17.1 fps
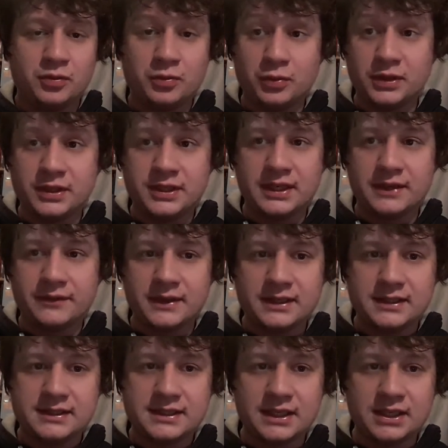Would you give an
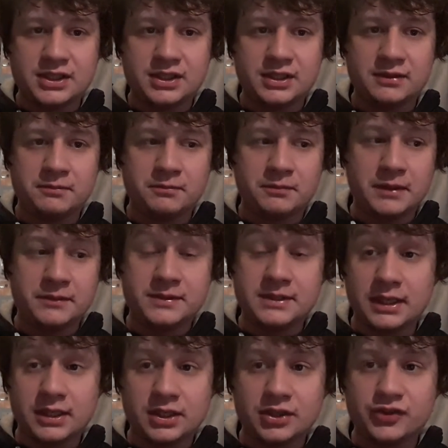extension? Maybe
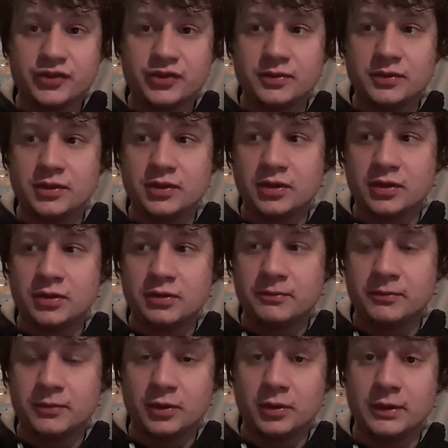let Lejeune go
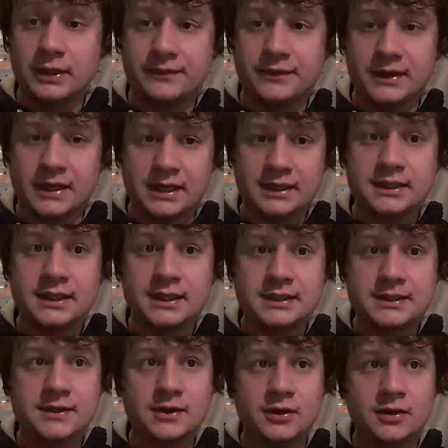or let
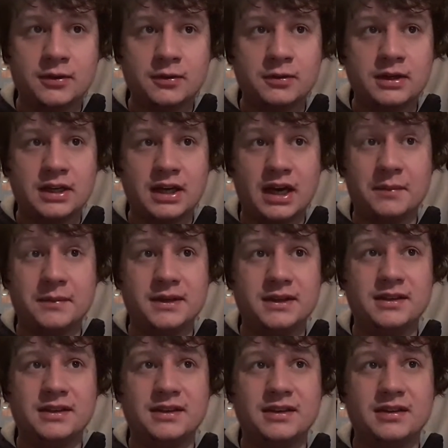Fernandez go? I
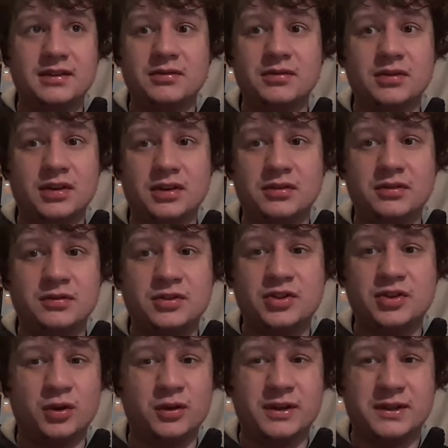mean,
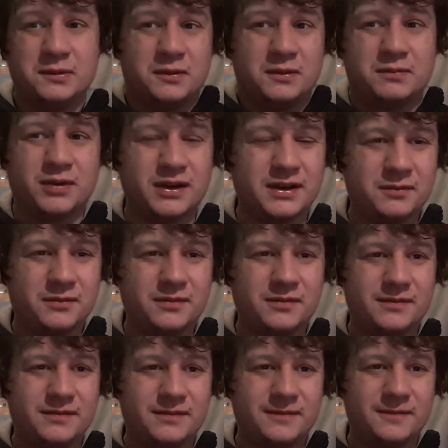surely you would probably
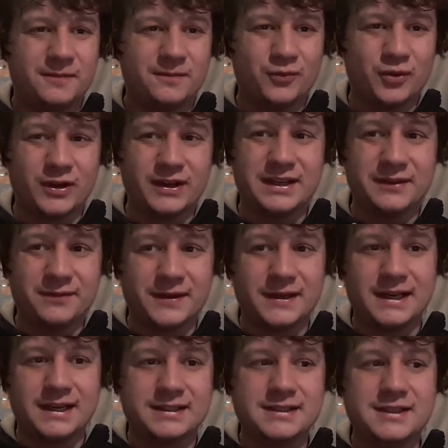want to give
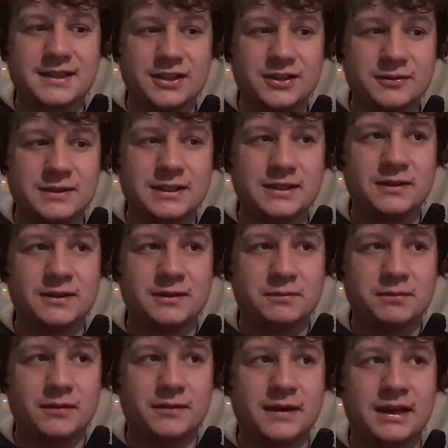Fernandez a new deal,
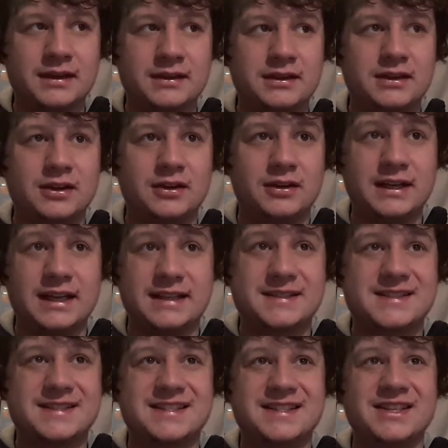provide
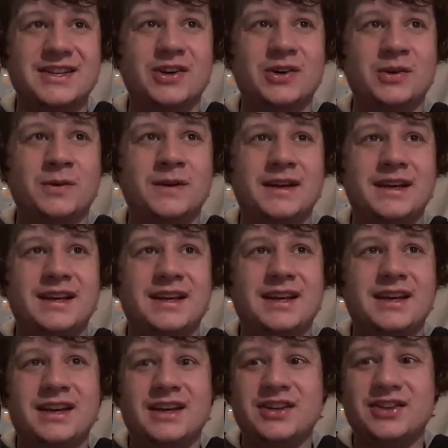unless you know
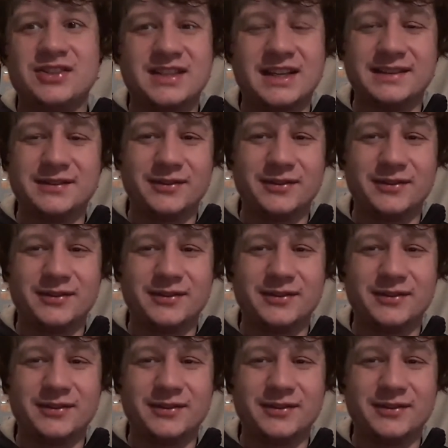it just has a